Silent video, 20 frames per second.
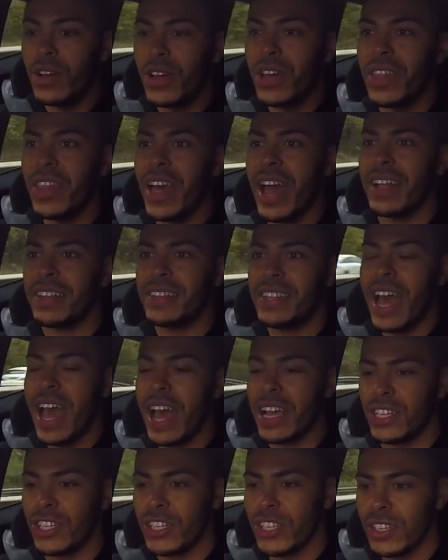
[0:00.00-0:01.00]
Look at that
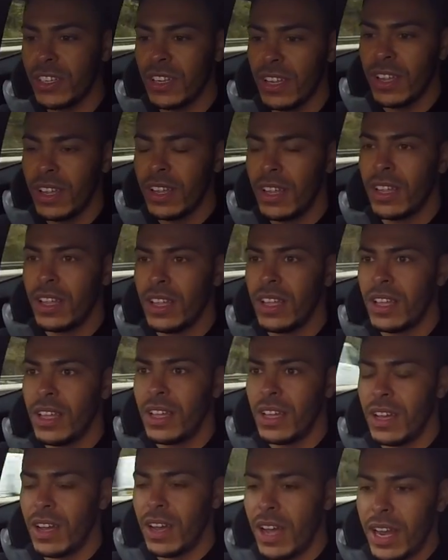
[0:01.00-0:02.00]
dash.
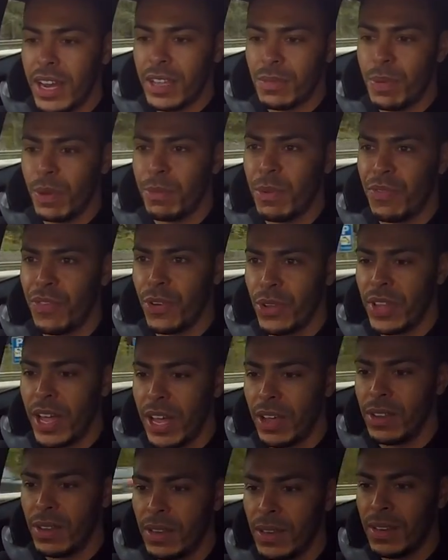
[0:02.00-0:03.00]
Let's put my foot
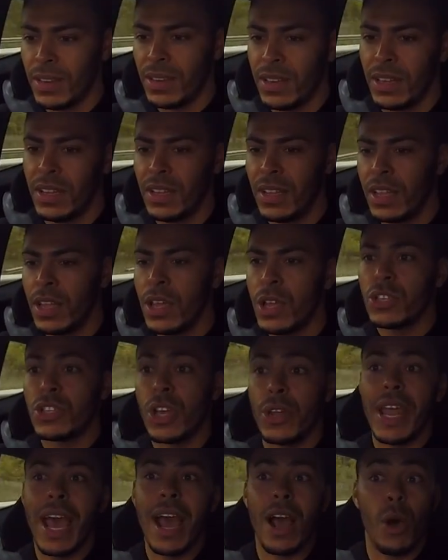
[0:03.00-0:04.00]
down.
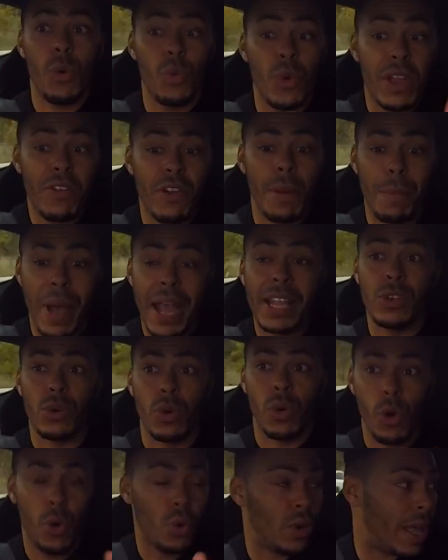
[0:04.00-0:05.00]
So now, we're in manual,
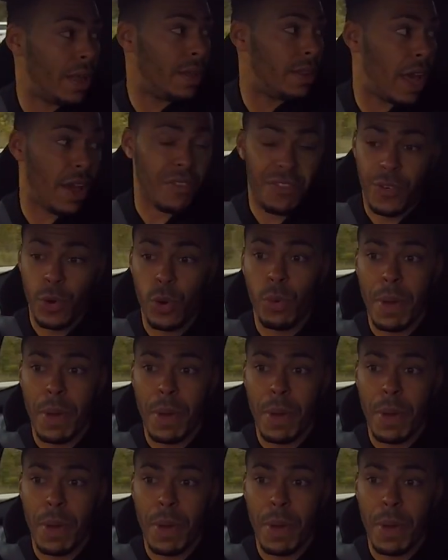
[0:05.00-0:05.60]
like full